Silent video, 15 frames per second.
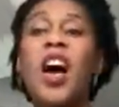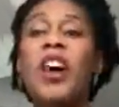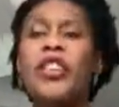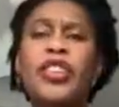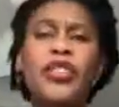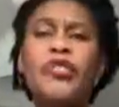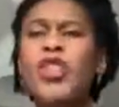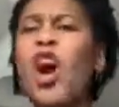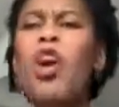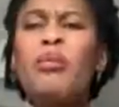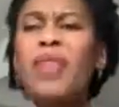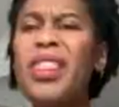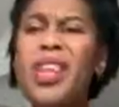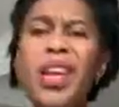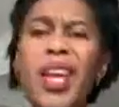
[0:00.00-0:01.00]
you've told me
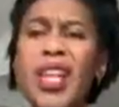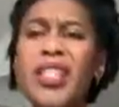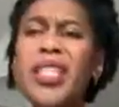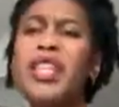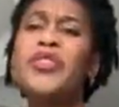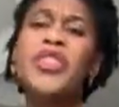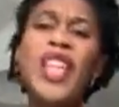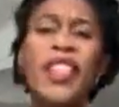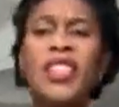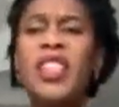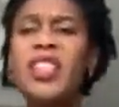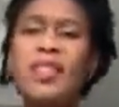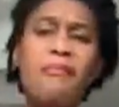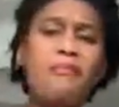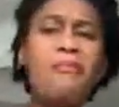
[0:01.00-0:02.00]
this and you sent this
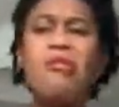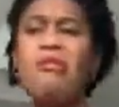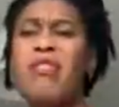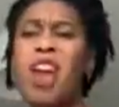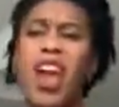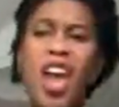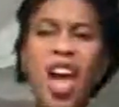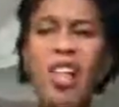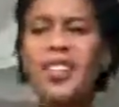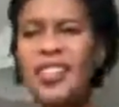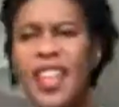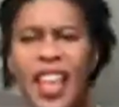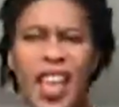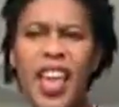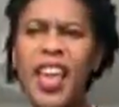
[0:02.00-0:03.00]
symbol and I can't
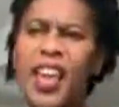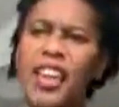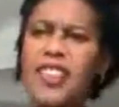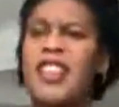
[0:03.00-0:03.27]
see it,